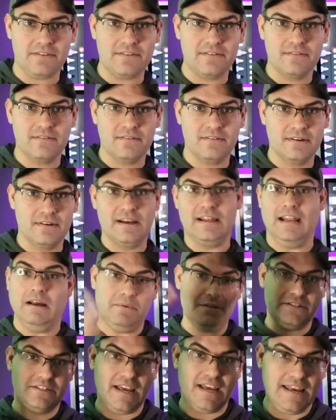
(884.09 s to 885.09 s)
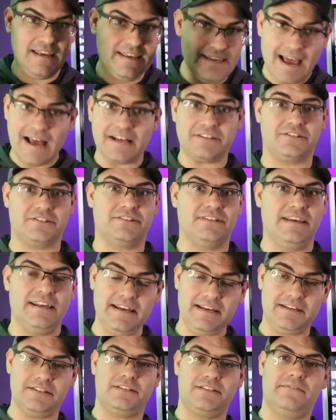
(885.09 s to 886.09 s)
And they would say, yes, it
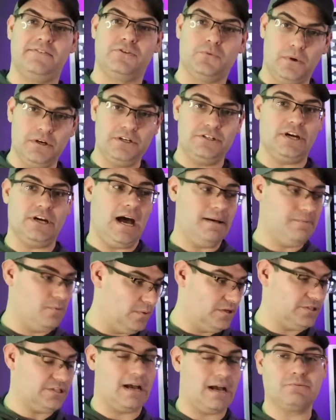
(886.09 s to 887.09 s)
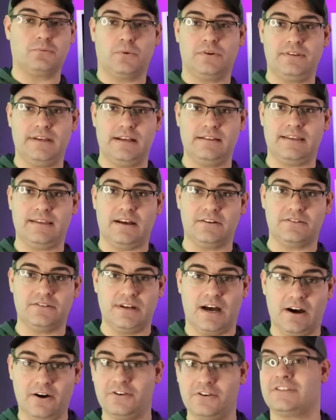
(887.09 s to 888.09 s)
is. If it's one job and one job's worth
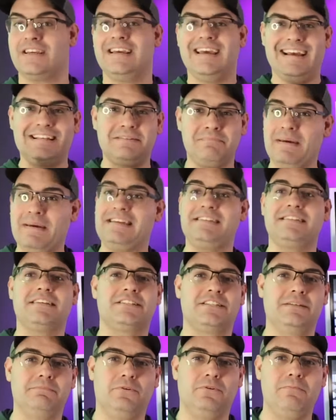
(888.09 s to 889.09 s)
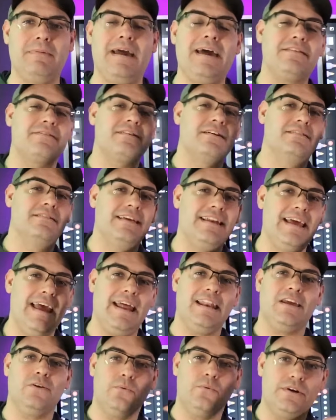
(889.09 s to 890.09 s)
$10,000, it's basic simple math that
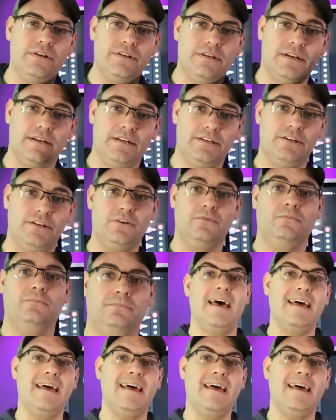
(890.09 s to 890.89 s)
anyone can do.